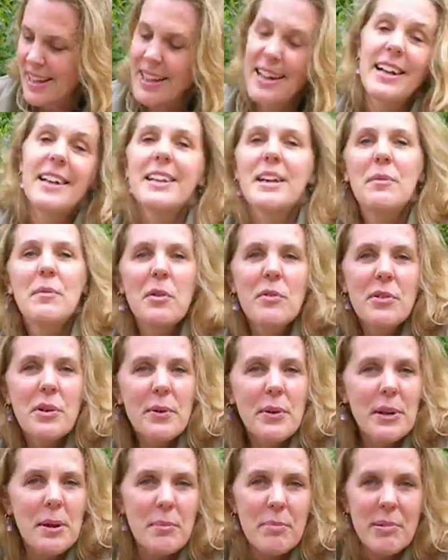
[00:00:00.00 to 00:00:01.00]
And I'm
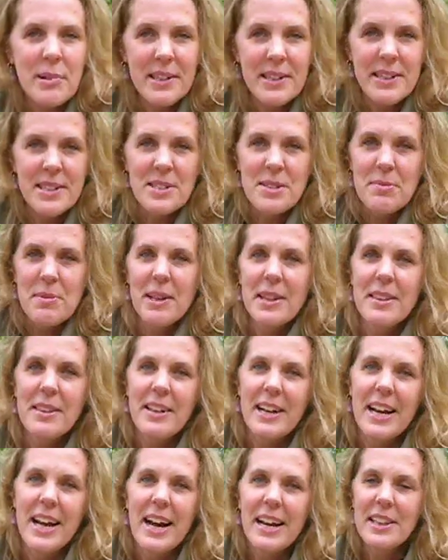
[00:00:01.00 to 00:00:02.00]
reviewing a book this month
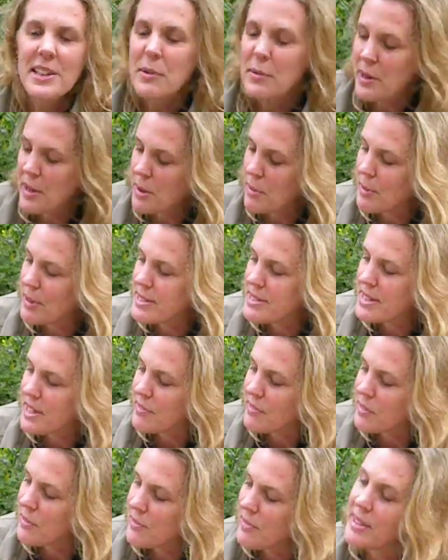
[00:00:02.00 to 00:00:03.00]
that I highly recommend to
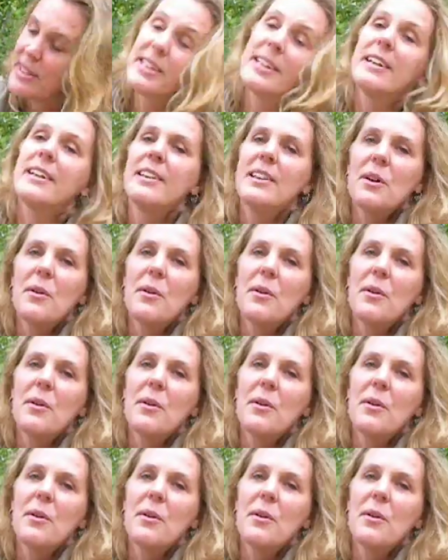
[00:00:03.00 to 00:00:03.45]
everyone